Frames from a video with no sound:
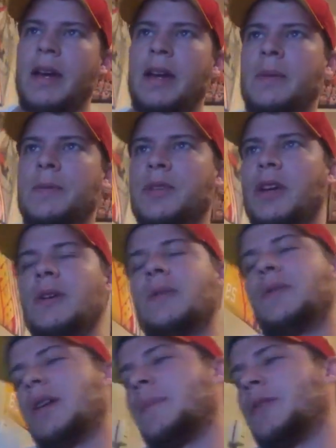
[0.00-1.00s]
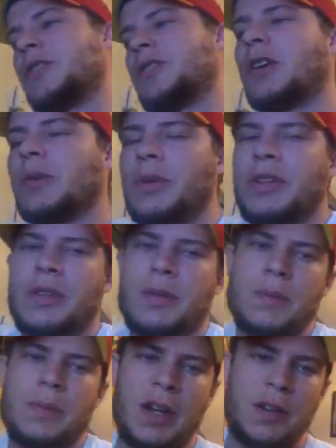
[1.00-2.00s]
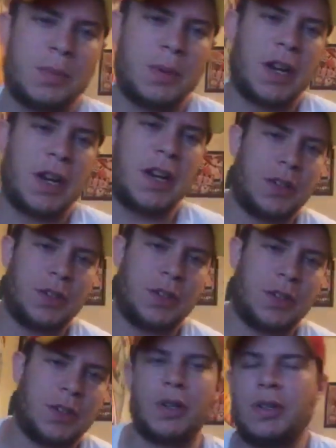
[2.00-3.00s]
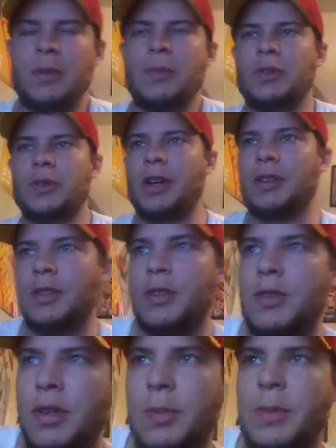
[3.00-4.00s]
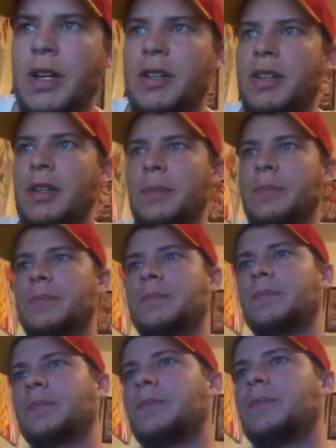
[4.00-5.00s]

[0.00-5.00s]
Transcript: So I'm gonna start with everybody else first, and then we'll transition into my team.